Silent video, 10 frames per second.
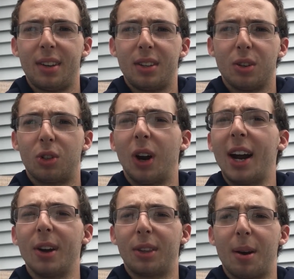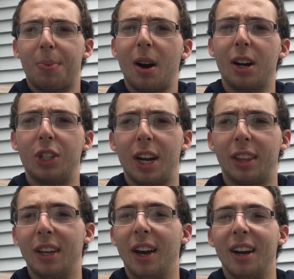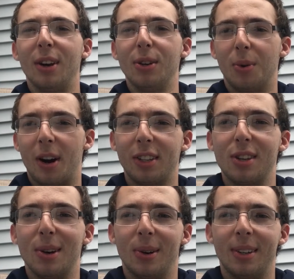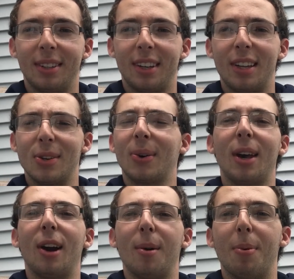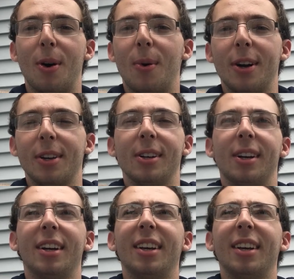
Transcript: So try out that project that I know you want to do, and don't care about what your